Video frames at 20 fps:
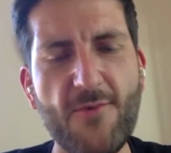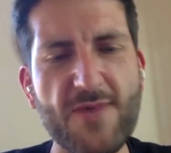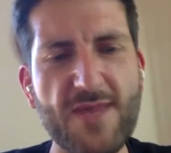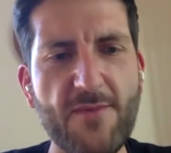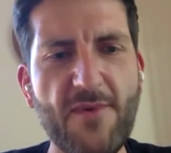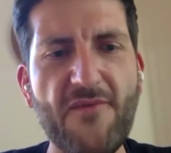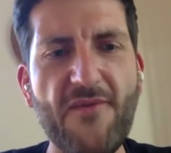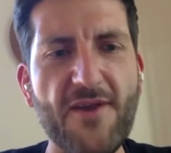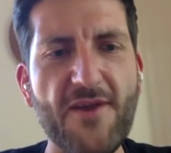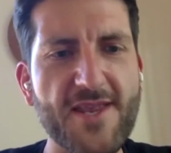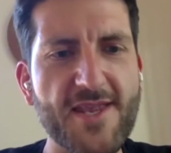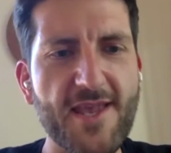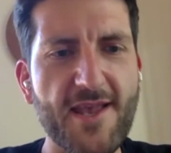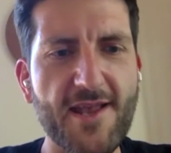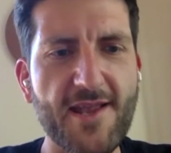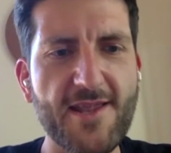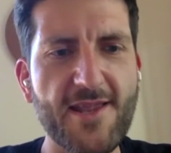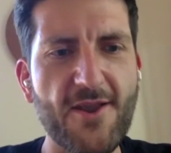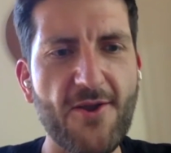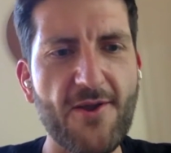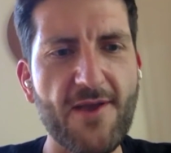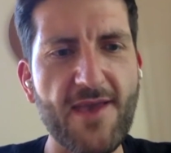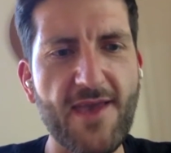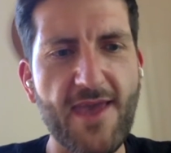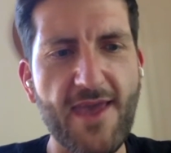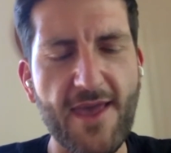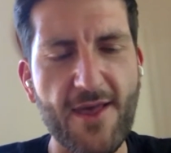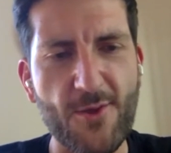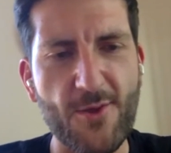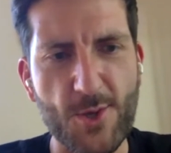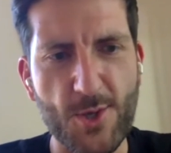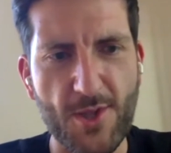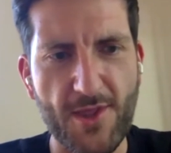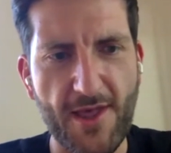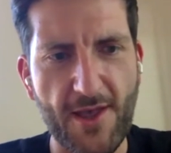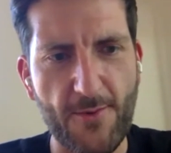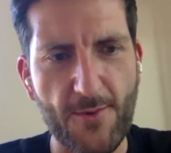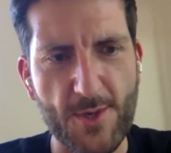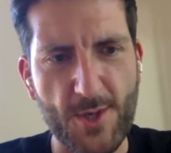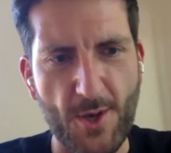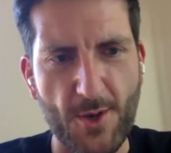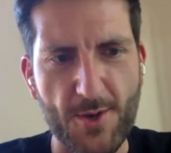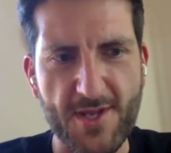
some of our secondary English language